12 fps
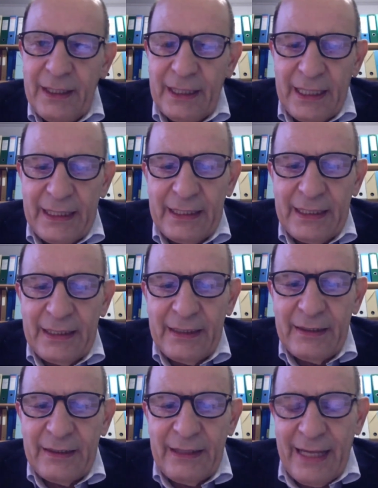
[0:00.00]
And
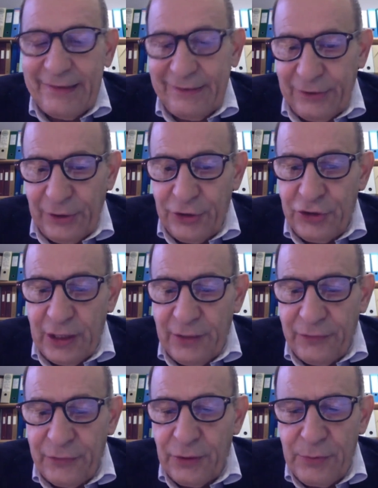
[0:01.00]
as such,
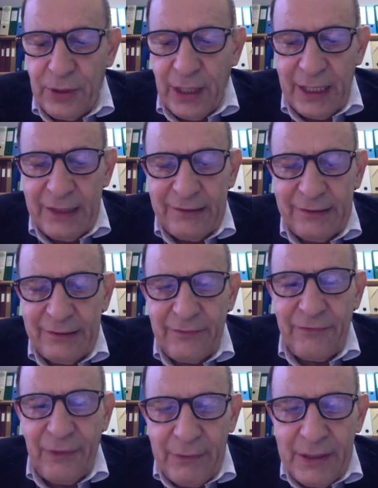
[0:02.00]
if you immunize a
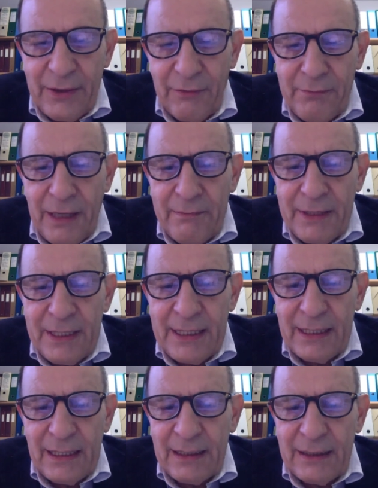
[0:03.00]
very young baby,